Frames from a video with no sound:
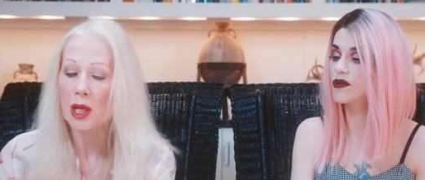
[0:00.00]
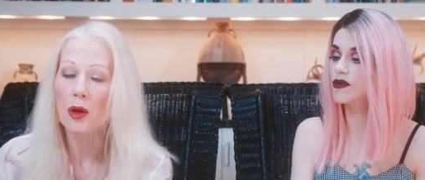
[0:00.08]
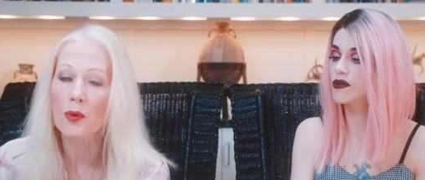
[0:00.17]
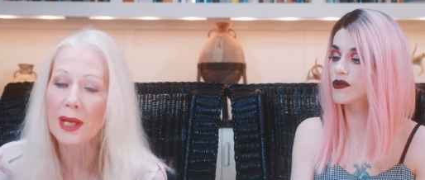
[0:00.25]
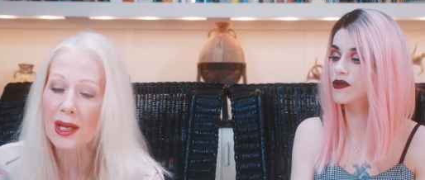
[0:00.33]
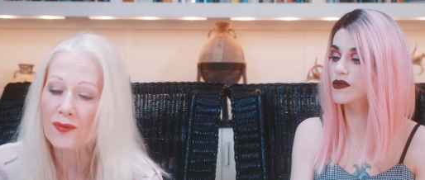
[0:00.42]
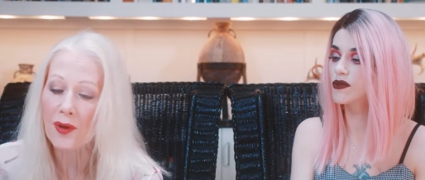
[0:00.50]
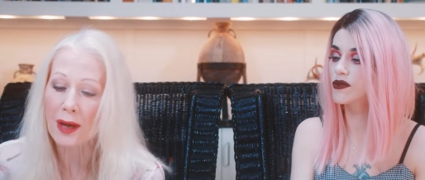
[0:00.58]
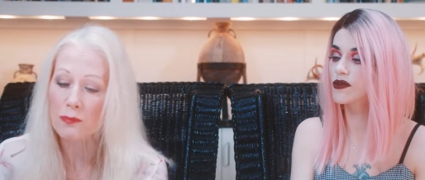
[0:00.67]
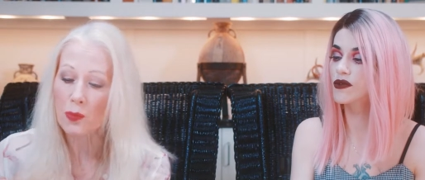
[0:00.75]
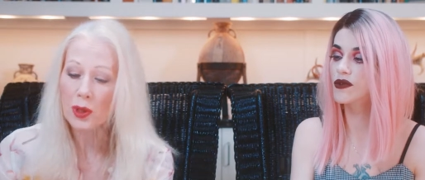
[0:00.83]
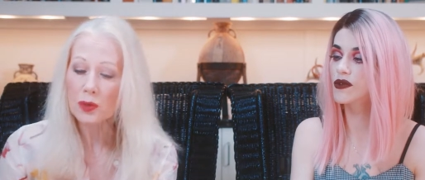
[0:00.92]
Speaker 1: So if
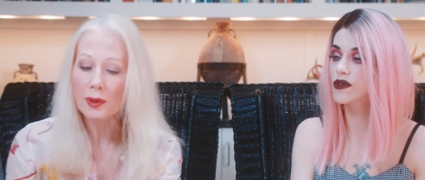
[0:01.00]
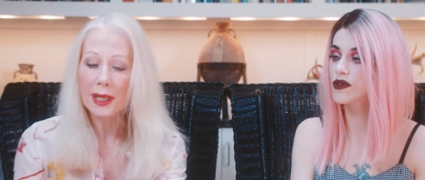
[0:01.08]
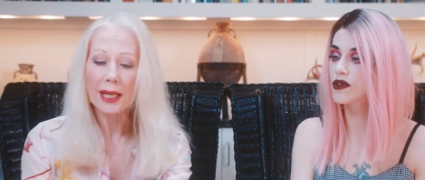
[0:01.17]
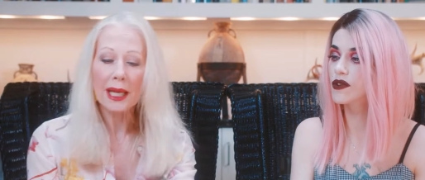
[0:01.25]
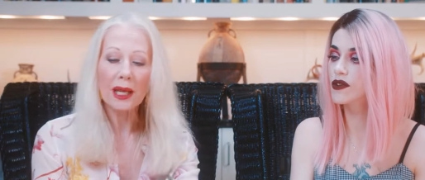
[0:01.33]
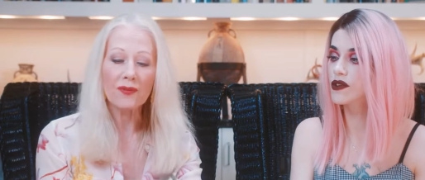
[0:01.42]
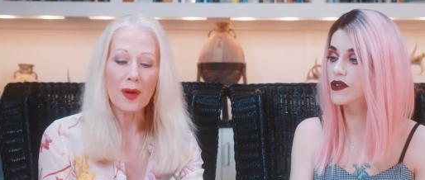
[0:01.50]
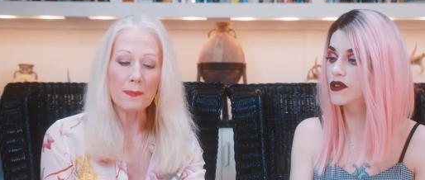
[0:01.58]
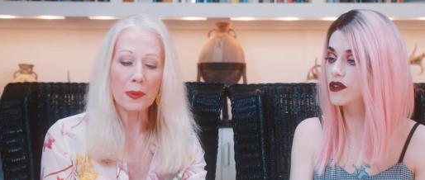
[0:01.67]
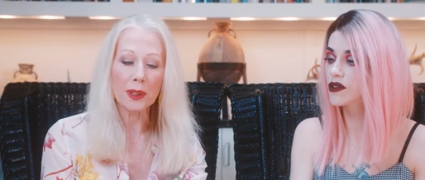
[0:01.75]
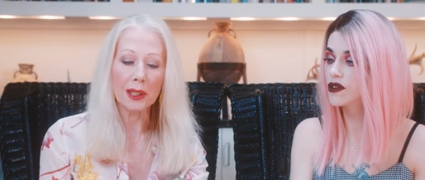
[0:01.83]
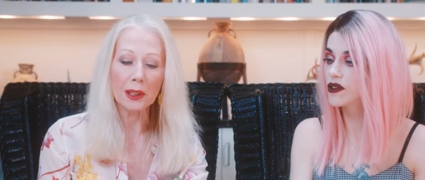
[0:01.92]
I'm wondering if
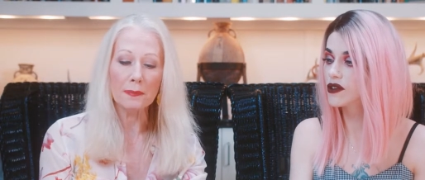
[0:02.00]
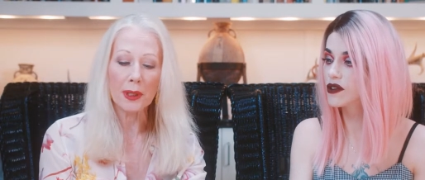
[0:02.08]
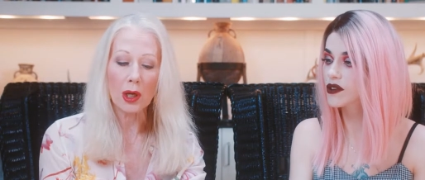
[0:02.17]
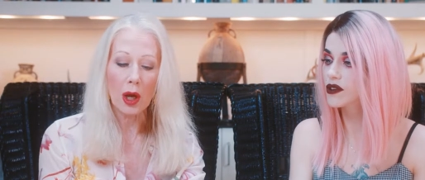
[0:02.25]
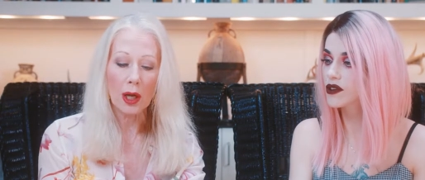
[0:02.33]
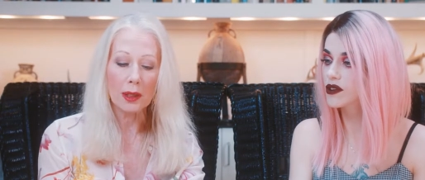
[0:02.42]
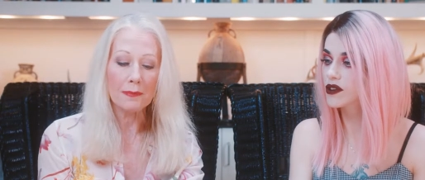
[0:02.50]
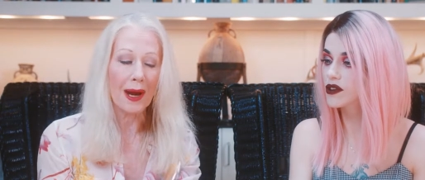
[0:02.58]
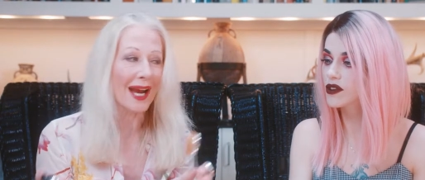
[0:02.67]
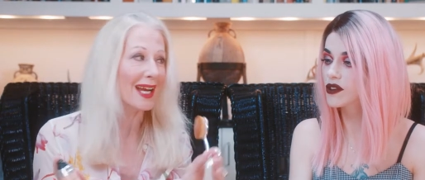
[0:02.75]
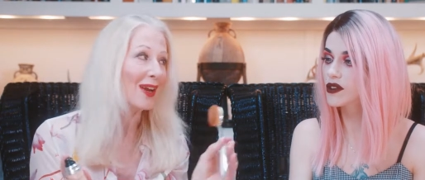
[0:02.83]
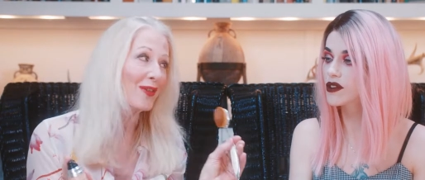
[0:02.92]
I put a little bit on
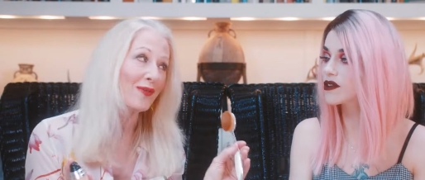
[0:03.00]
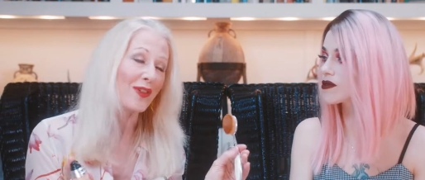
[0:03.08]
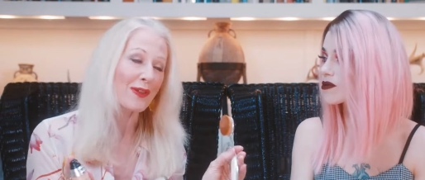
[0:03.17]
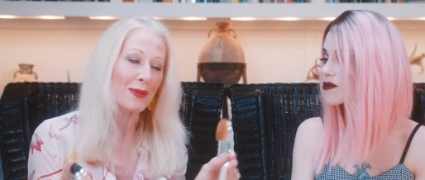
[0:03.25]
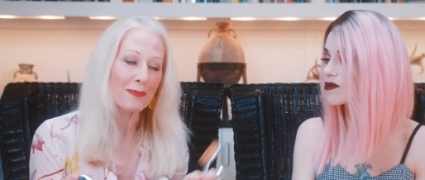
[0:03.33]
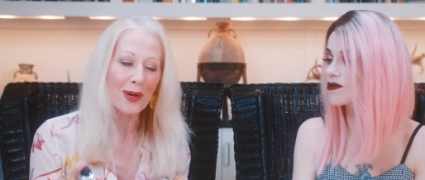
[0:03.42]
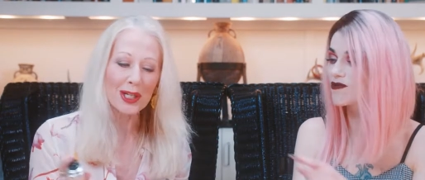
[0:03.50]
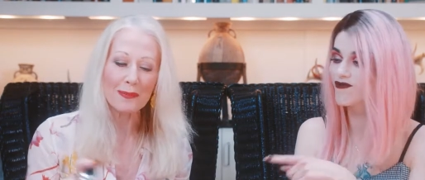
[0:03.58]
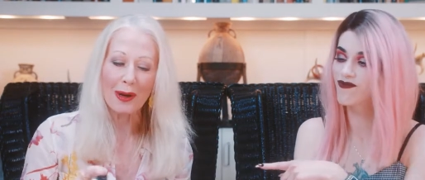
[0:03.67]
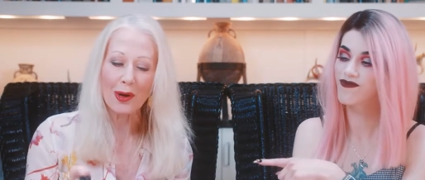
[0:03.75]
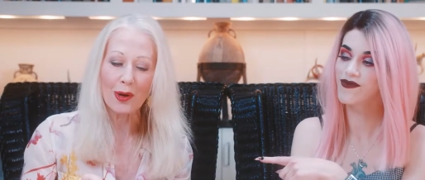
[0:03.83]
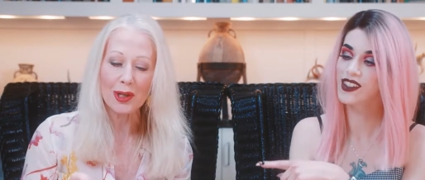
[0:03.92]
my favorite
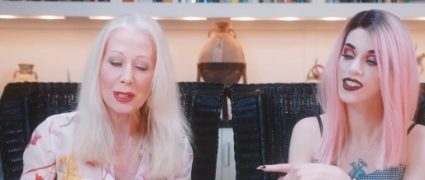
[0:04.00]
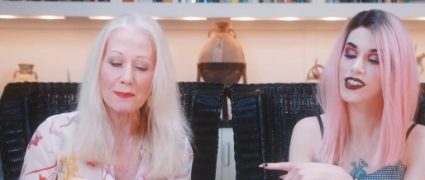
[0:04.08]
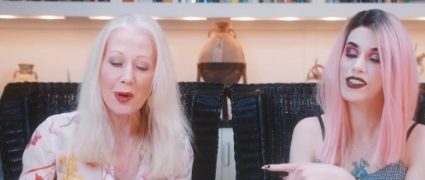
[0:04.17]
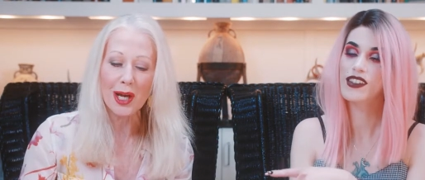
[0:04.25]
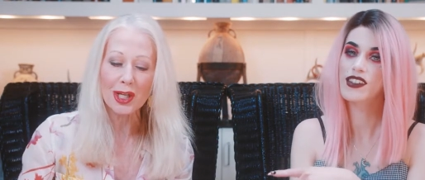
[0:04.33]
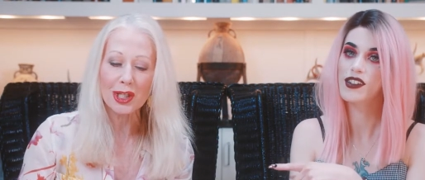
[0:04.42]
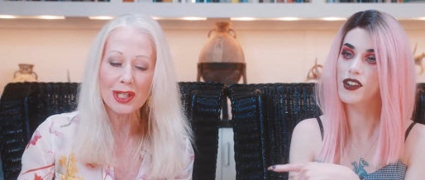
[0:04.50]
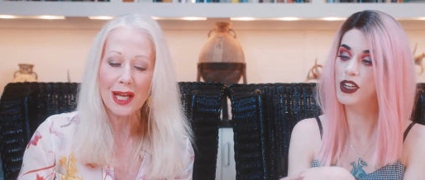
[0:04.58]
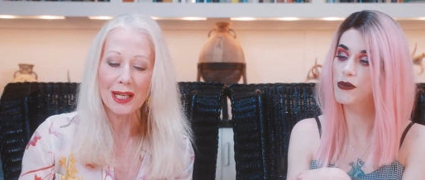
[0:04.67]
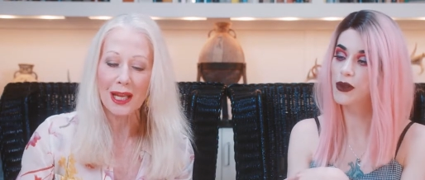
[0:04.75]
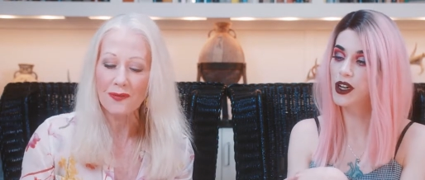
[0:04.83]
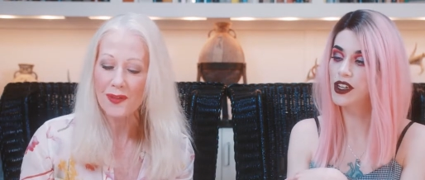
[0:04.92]
brush, my artist brush,
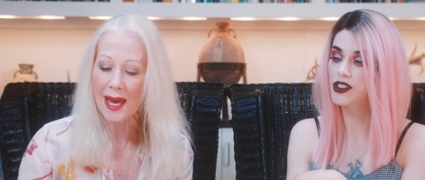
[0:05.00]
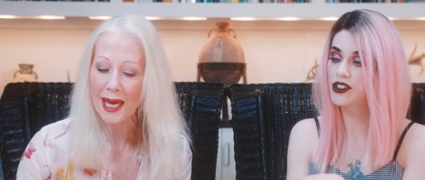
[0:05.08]
Great love brush.